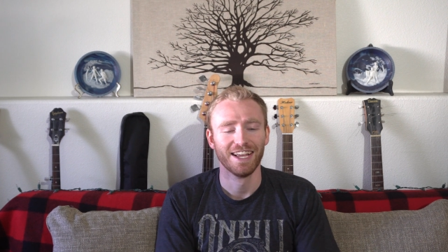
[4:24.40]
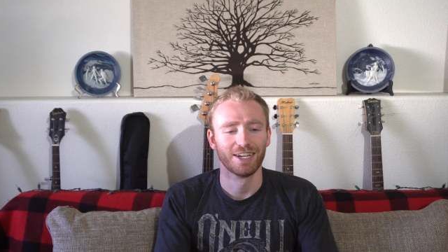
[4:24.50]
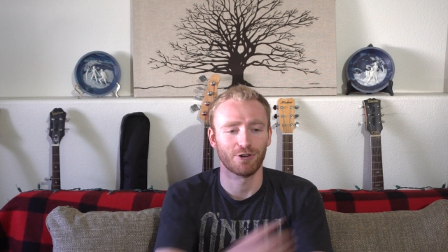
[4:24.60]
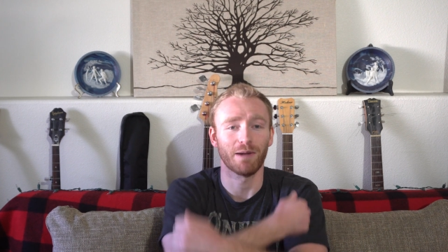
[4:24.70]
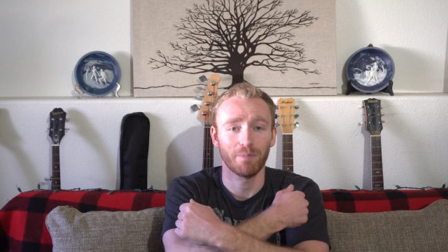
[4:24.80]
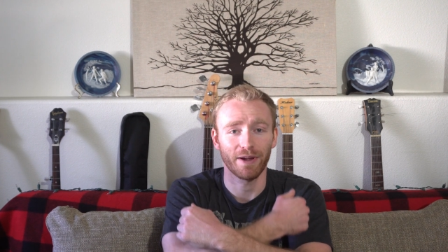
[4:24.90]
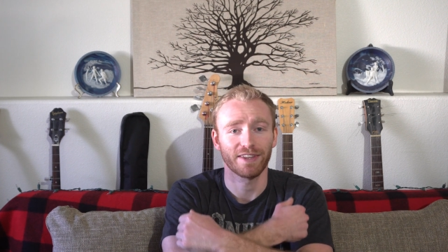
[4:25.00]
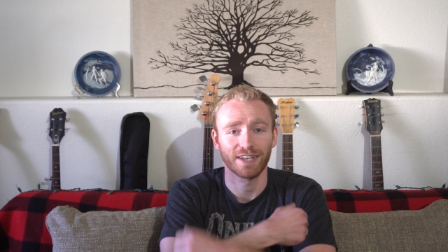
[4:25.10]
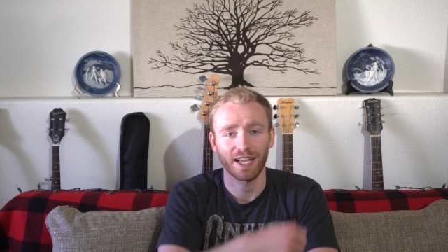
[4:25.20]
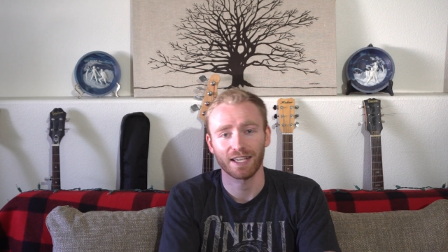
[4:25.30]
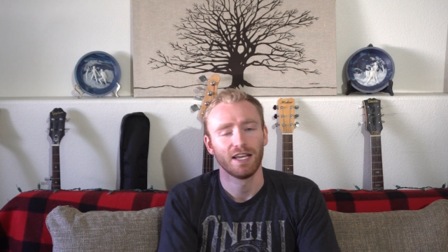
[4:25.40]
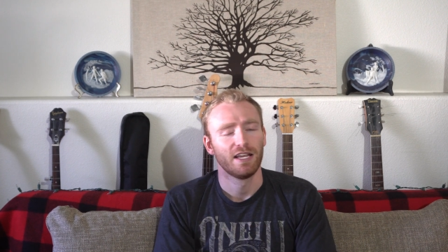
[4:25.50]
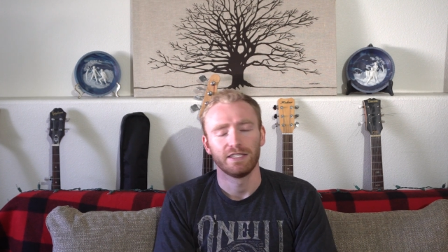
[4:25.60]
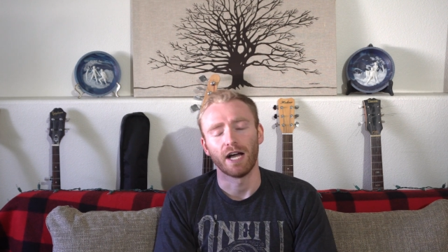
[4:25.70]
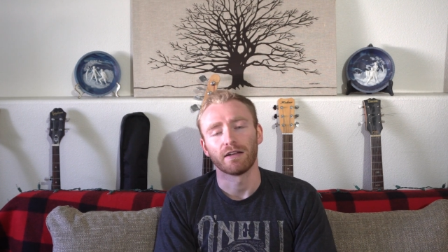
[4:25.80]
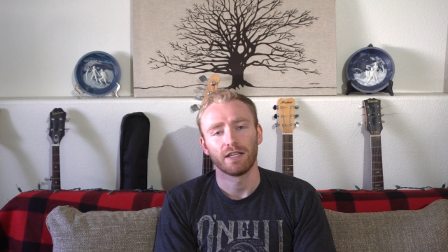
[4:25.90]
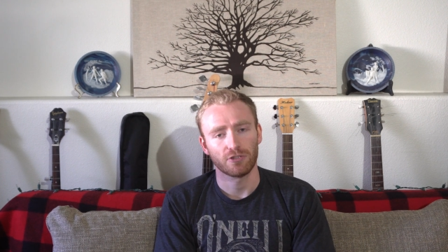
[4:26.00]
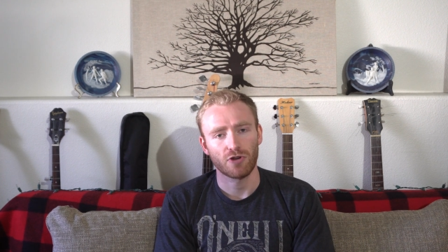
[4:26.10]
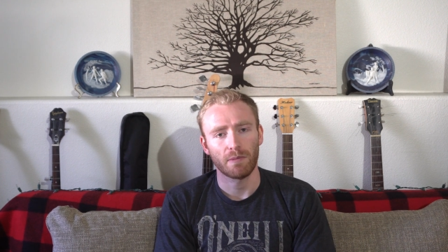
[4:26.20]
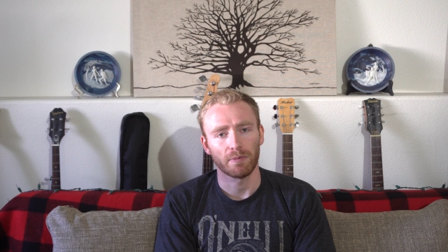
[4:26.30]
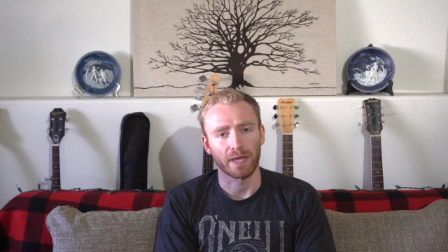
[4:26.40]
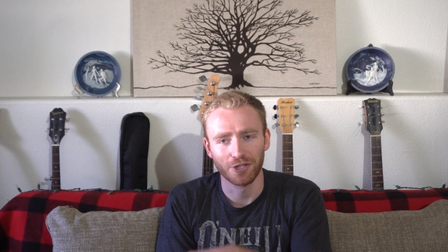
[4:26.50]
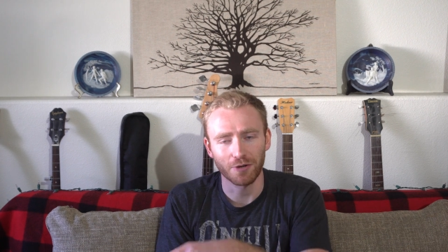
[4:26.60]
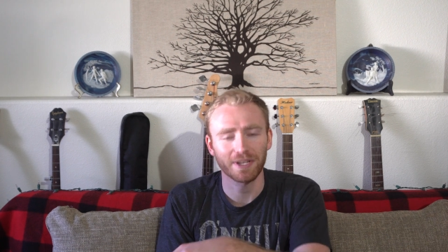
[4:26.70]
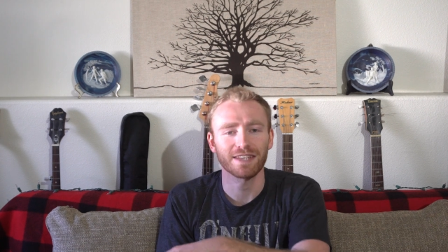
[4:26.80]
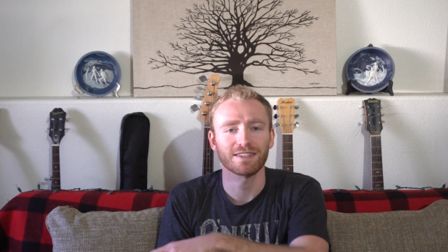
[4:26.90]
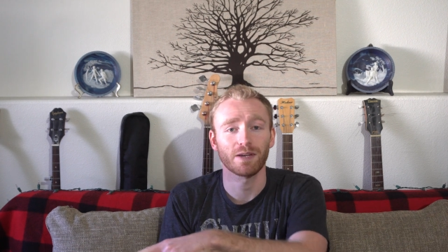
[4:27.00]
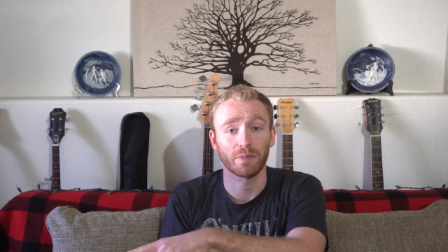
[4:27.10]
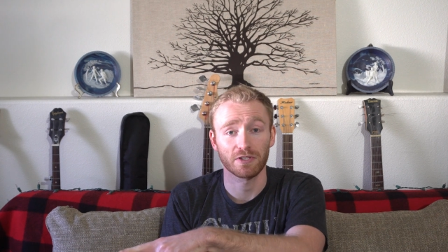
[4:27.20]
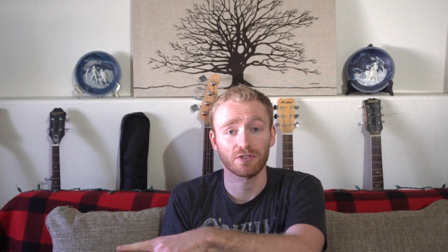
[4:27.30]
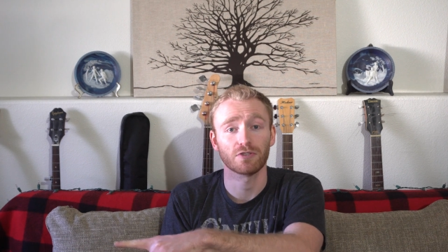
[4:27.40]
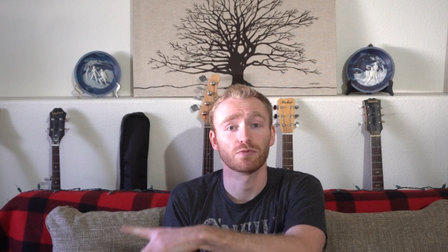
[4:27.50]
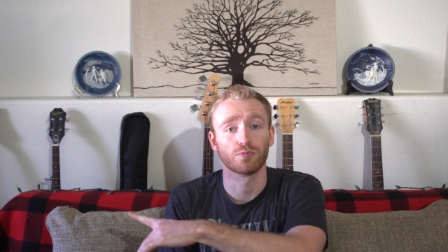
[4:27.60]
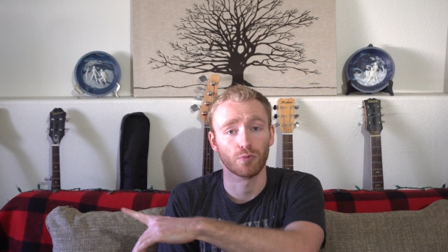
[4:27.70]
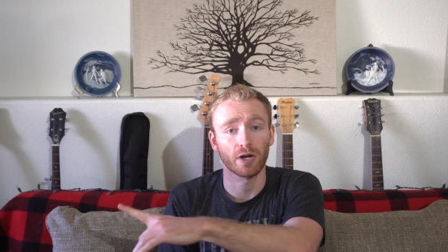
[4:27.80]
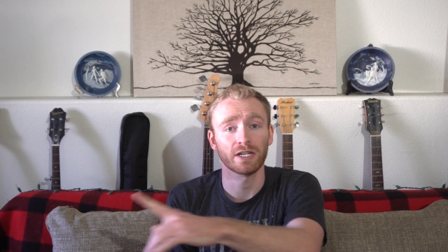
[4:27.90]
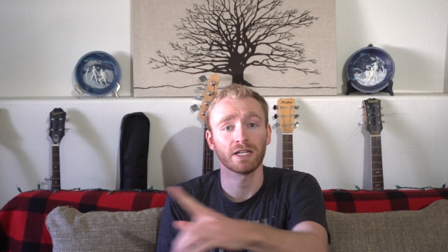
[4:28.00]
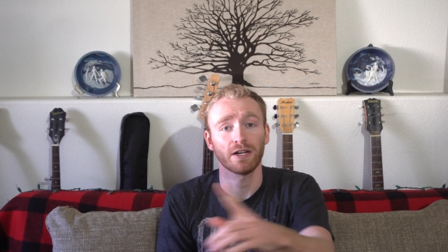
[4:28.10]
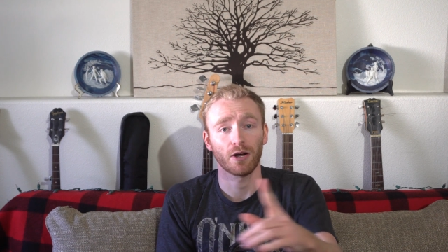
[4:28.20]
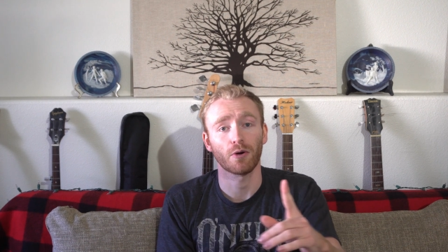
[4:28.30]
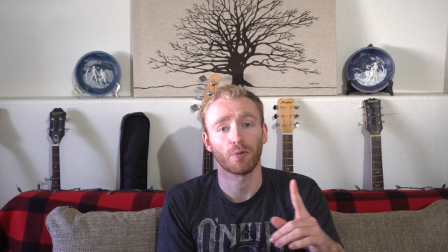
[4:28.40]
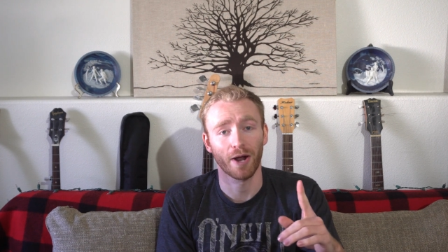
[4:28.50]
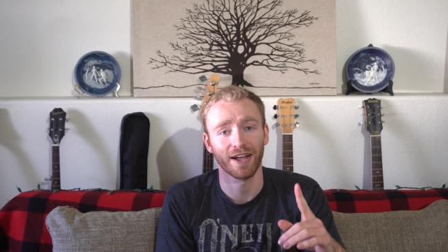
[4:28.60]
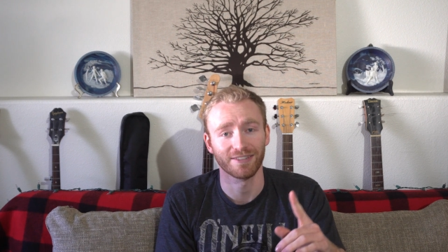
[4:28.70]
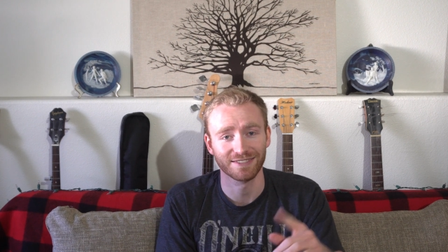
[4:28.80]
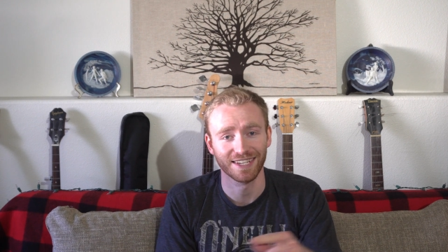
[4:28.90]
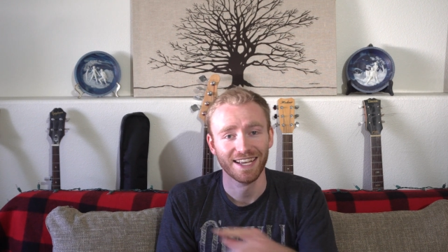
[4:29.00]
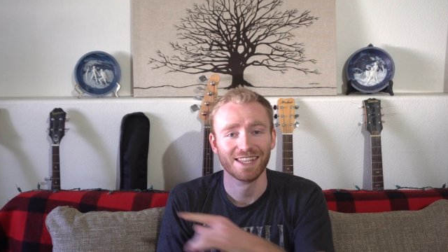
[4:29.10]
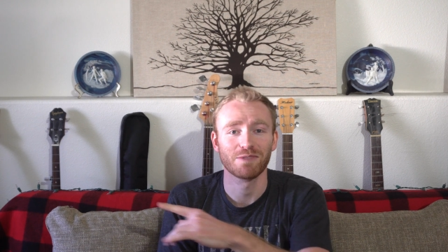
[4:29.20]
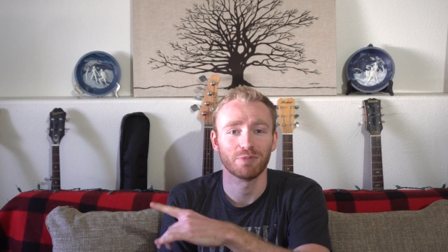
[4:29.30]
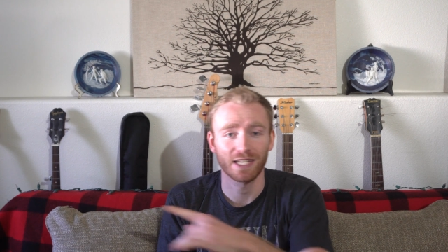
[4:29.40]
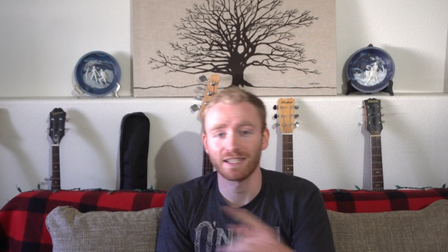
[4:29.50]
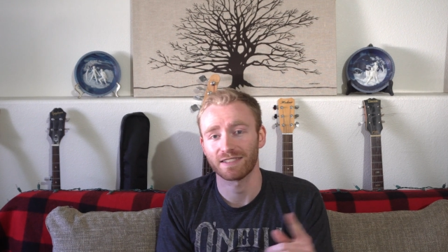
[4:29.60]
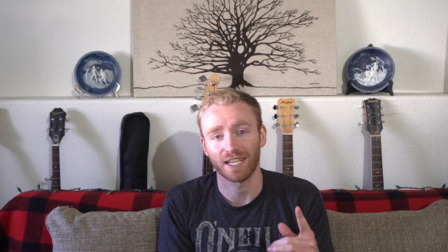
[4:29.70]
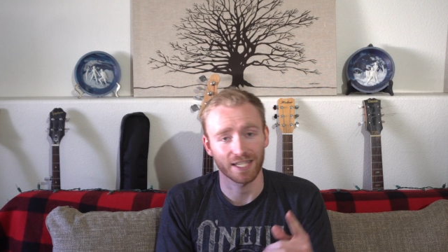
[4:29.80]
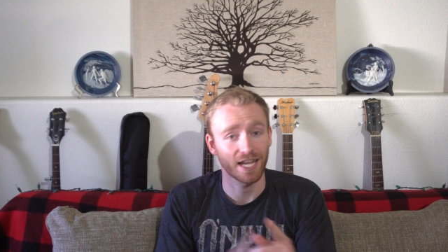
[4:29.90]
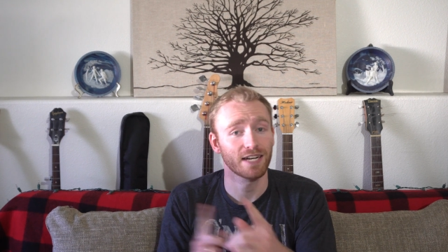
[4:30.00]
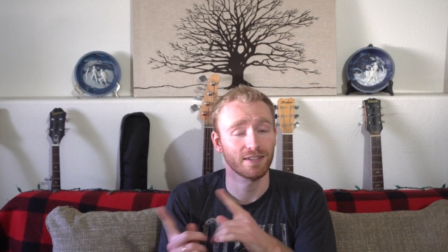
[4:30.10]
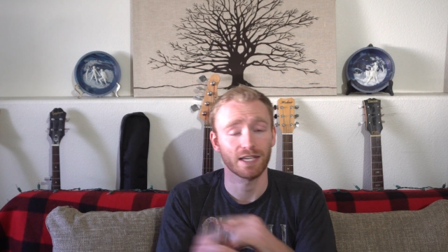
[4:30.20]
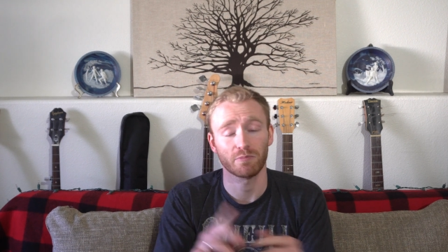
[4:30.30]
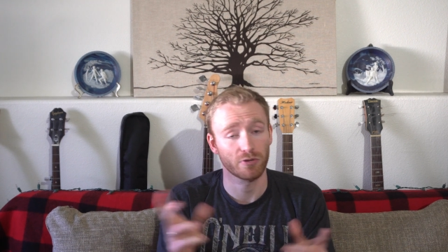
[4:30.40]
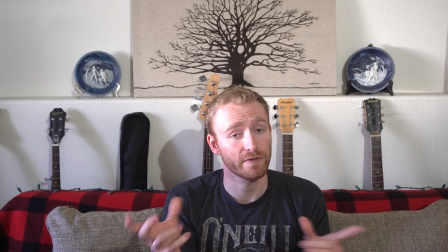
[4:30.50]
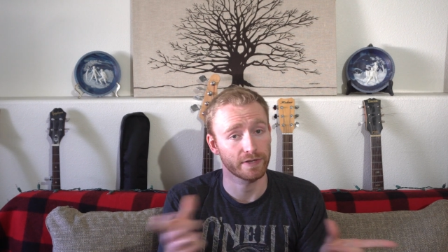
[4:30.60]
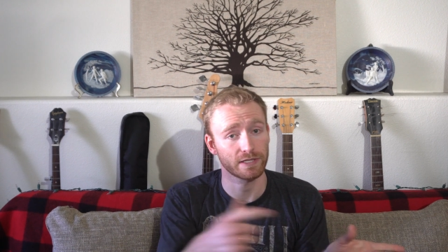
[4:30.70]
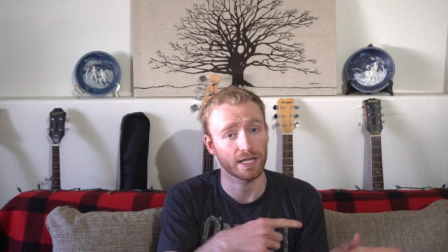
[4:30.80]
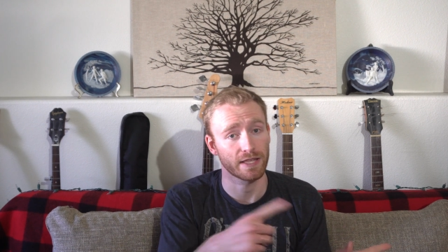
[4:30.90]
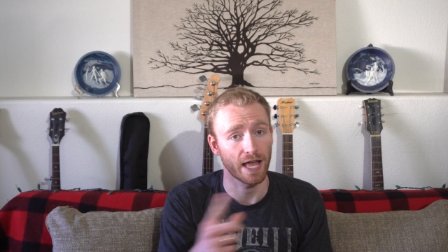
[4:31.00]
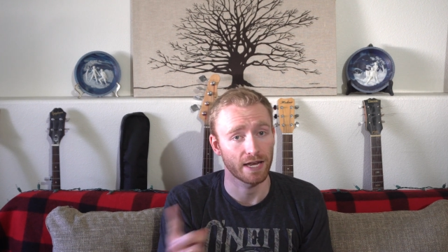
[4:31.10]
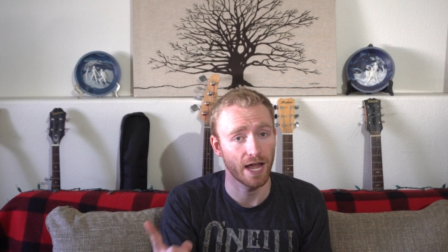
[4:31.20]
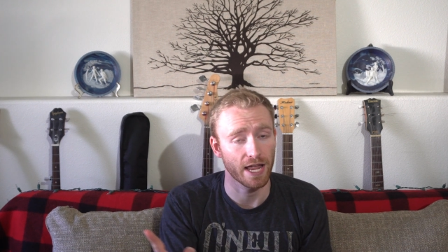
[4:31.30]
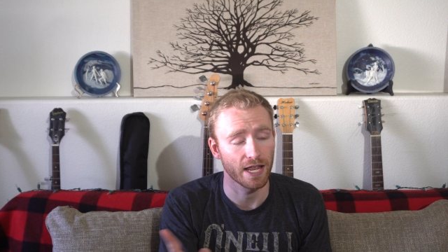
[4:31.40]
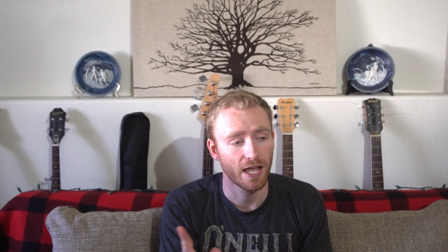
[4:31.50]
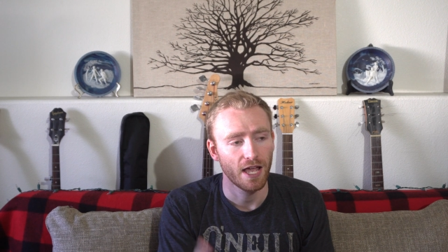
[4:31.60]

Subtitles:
Grab him by the neck? No, he'll trample me. Joe gets up and starts running around the playset, kind of like previously that night.